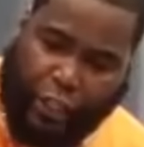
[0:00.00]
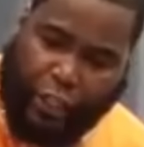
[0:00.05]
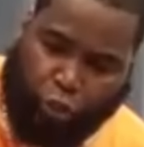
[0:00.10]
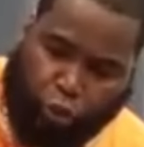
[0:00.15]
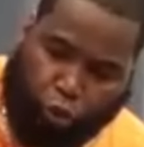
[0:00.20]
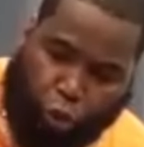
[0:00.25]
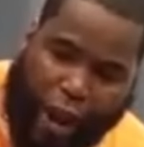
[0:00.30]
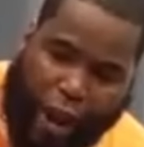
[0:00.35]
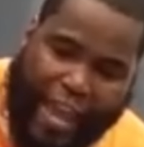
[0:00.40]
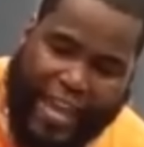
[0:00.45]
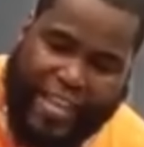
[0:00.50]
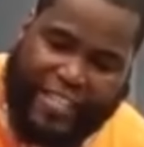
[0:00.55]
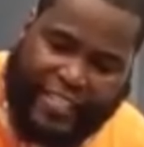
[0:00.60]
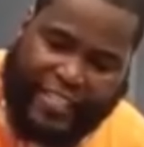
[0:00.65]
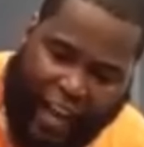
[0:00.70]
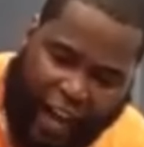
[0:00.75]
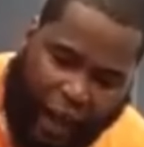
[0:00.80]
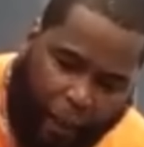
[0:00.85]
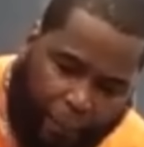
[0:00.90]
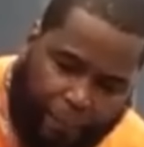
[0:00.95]
is
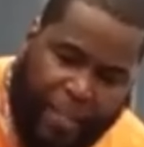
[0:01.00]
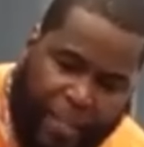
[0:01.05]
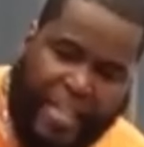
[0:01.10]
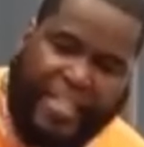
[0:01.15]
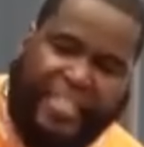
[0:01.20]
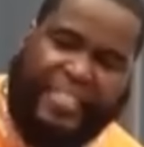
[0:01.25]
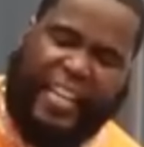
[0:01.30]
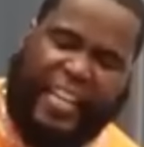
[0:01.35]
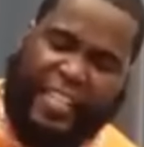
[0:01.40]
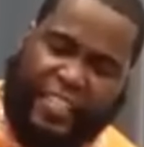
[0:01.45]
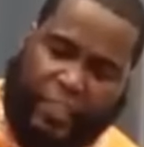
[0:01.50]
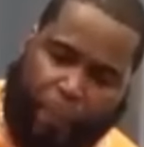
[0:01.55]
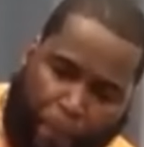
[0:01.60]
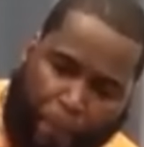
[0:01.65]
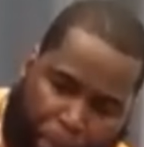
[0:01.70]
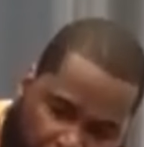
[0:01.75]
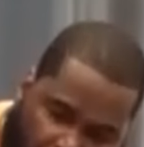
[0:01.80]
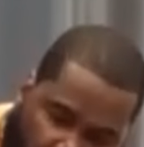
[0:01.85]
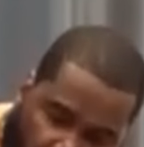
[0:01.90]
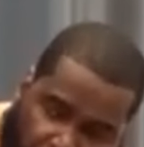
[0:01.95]
raised up since
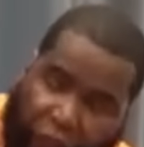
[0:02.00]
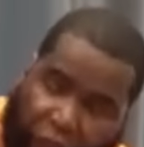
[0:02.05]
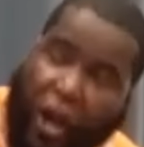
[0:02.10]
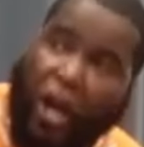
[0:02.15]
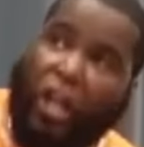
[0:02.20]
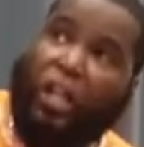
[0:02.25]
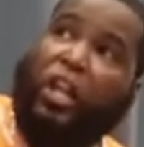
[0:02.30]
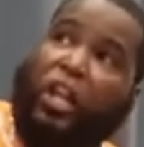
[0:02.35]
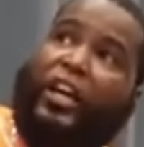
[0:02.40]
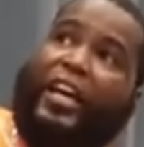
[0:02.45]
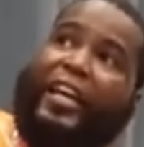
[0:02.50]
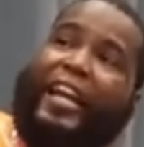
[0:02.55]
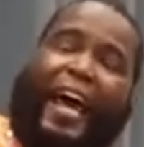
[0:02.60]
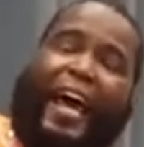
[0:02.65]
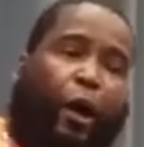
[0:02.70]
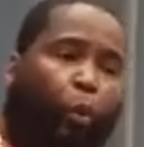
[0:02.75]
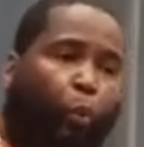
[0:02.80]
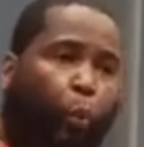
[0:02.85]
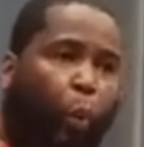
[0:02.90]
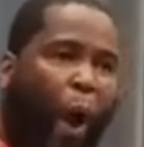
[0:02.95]
birth looking at
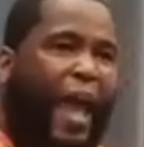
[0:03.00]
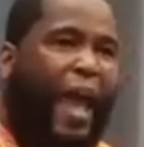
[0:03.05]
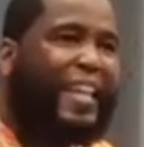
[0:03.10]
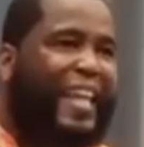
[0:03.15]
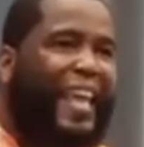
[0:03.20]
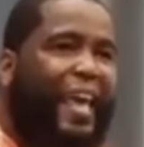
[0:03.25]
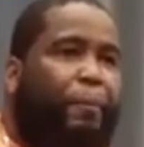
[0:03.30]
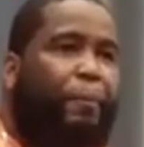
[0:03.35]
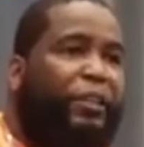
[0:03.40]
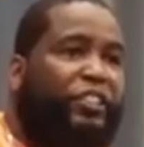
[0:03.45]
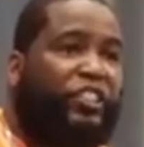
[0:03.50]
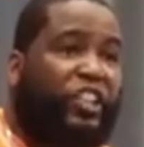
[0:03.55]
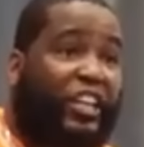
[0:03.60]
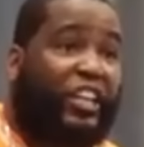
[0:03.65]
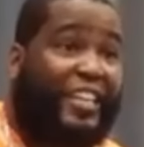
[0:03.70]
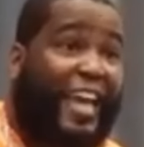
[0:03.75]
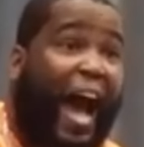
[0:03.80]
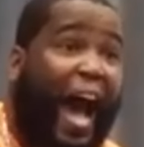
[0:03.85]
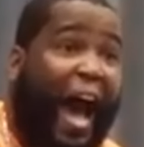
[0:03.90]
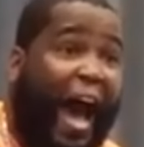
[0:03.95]
a white image
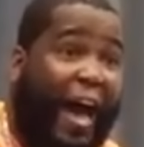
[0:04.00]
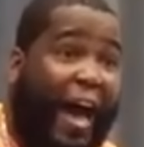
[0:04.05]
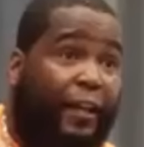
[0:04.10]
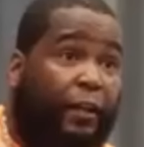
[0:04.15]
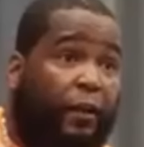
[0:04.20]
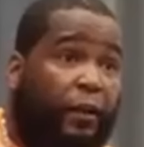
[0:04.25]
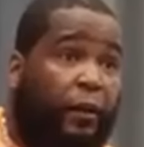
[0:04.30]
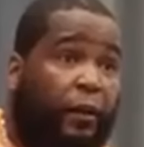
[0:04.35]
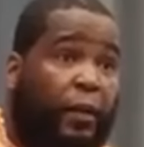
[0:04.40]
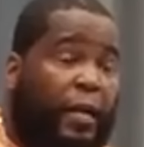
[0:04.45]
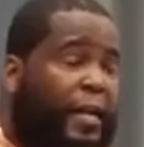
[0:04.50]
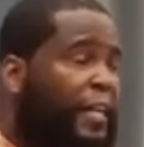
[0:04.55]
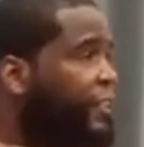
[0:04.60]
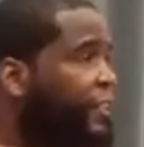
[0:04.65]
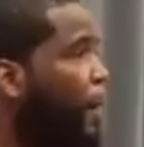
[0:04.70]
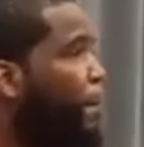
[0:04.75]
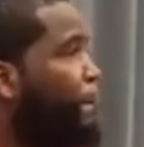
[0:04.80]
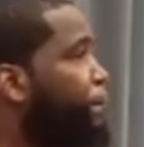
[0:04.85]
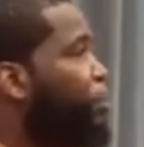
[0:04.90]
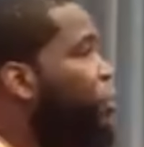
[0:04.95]
of God,
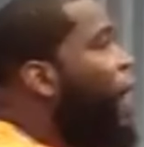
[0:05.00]
the